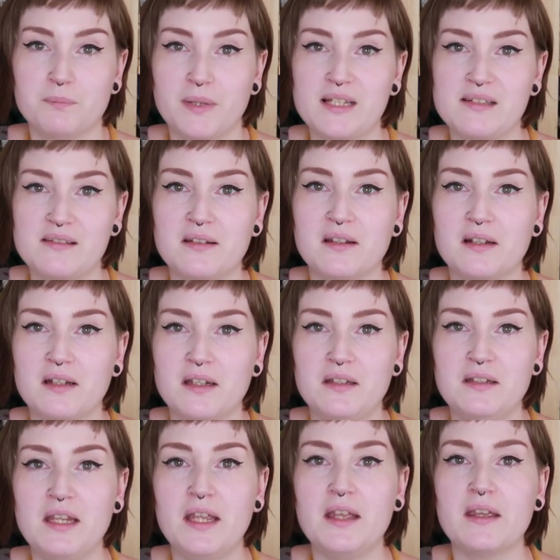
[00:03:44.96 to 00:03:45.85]

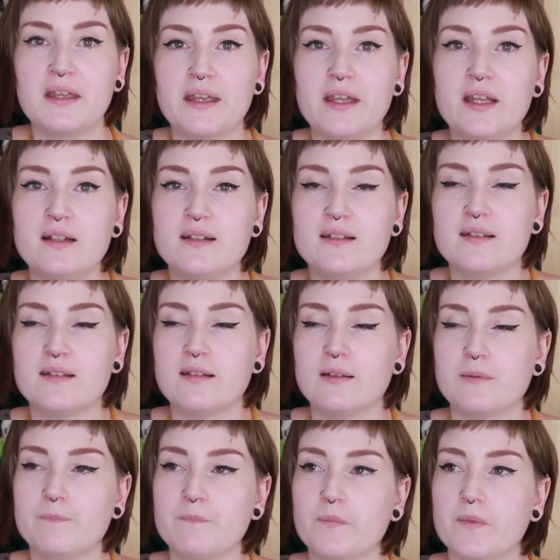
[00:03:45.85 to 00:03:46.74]
basically knit
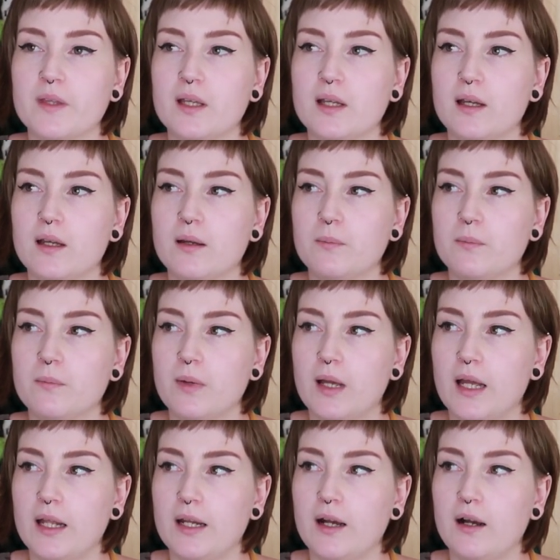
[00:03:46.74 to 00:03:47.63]
kits.
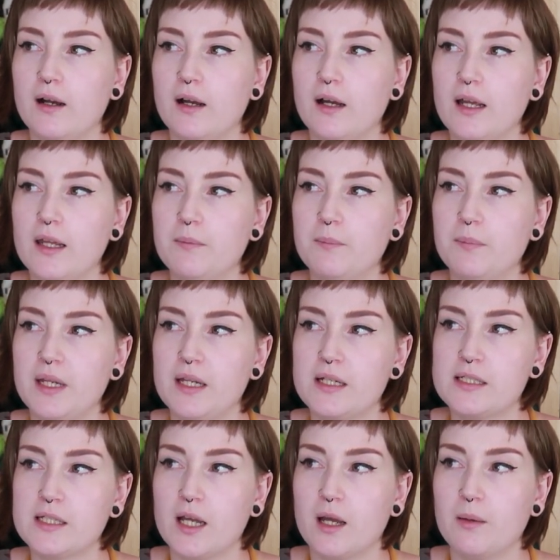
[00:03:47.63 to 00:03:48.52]
And I
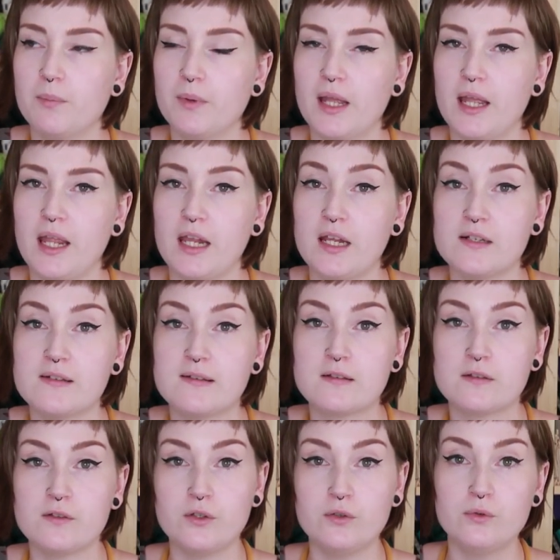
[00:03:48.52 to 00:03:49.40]
picked up a
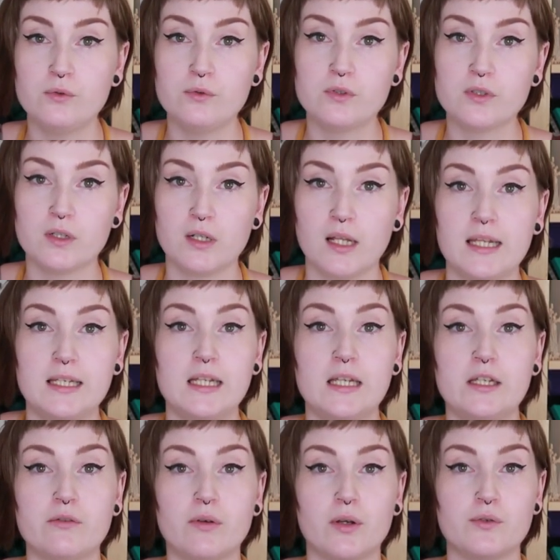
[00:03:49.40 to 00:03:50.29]
snood, like
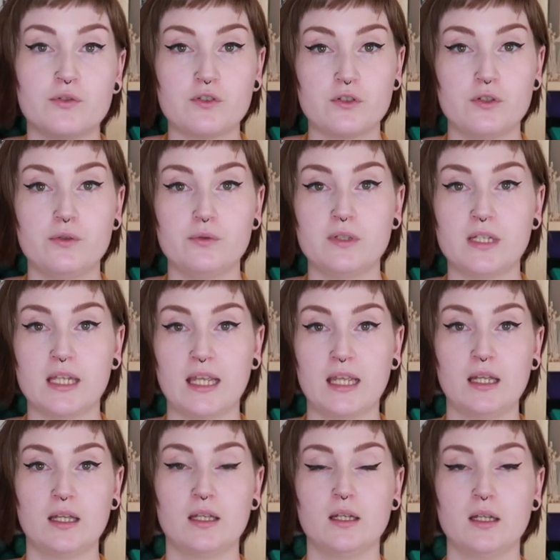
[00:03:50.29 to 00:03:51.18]
knit your own snood
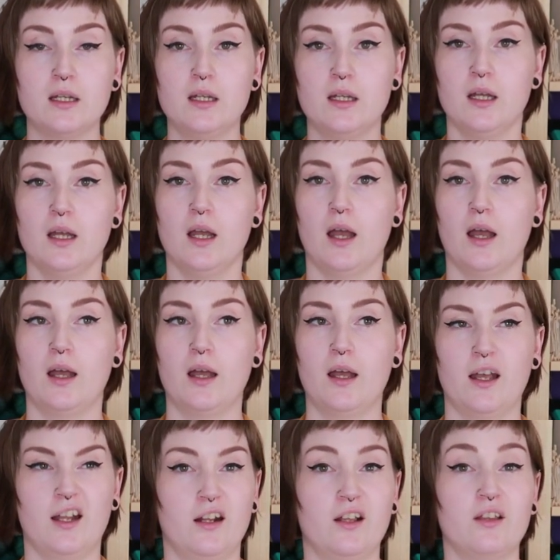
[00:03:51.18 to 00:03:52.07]
kit,
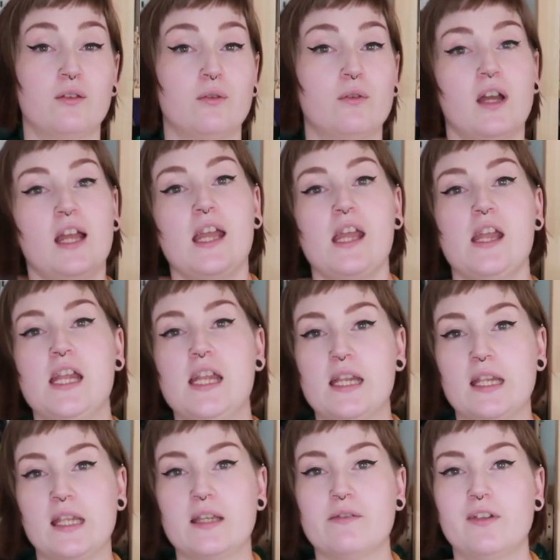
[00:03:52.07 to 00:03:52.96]
and I thought,
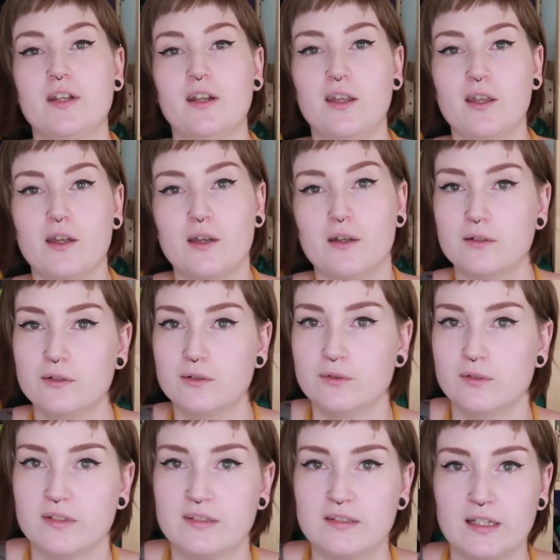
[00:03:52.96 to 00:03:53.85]
hey, give it a
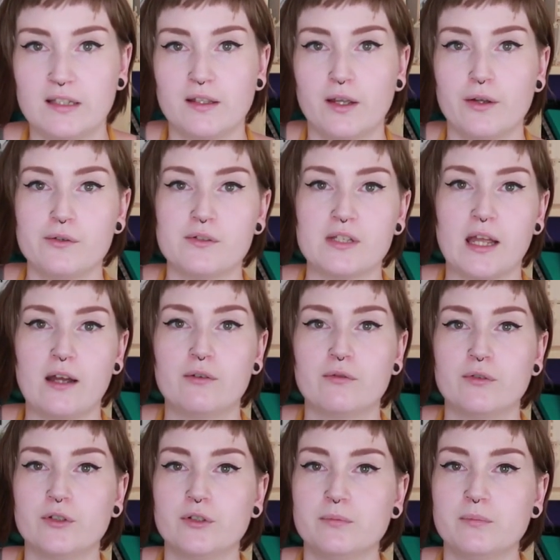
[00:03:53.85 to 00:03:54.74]
go, sit in the
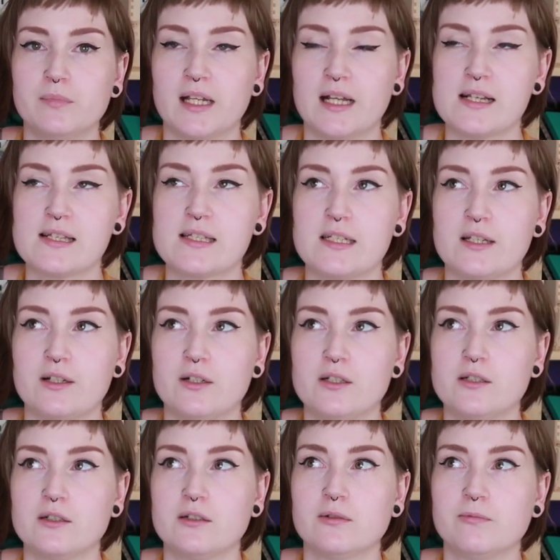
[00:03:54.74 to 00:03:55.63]
hotel room, cast it
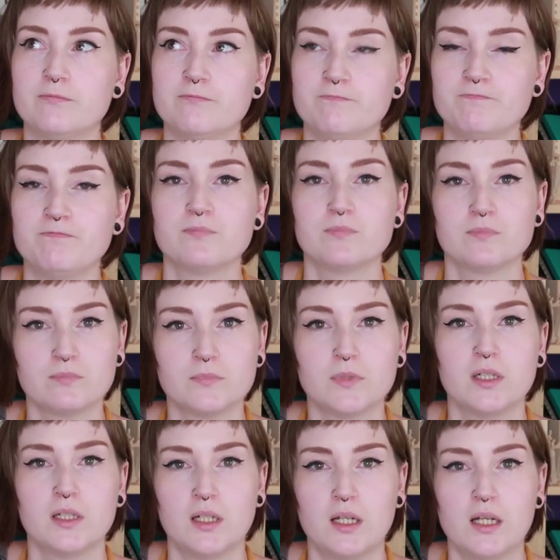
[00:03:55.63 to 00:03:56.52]
on,
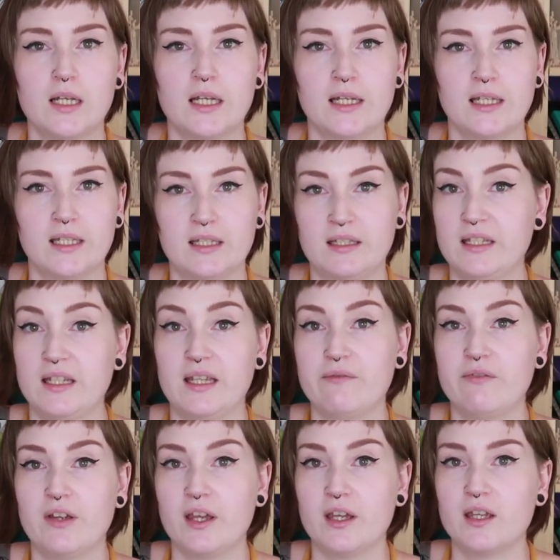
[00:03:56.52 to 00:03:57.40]

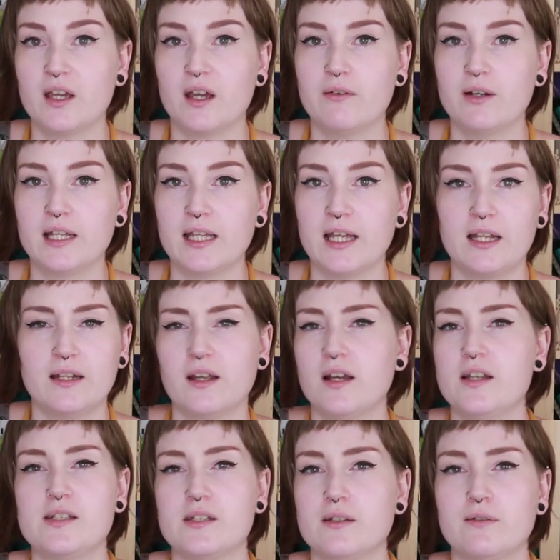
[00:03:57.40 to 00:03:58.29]
give it a go again.
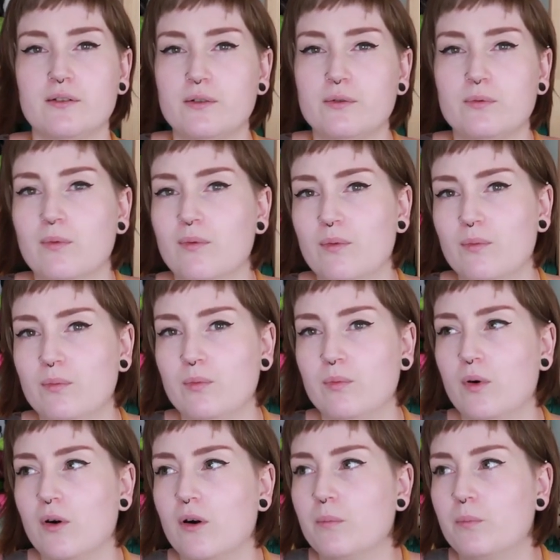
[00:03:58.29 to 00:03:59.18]
I don't know
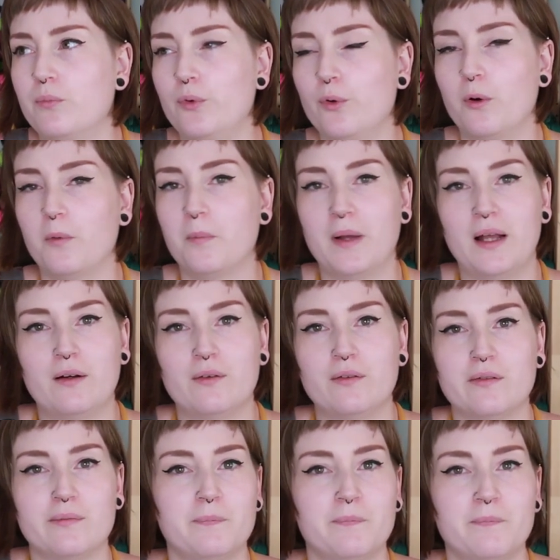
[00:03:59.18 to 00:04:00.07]
what brought
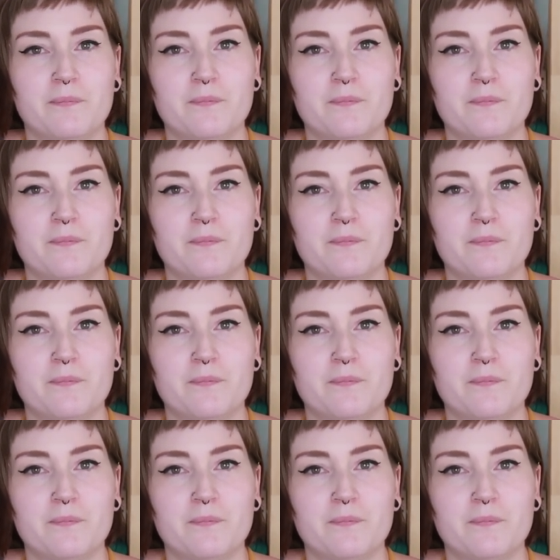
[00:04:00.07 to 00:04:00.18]
about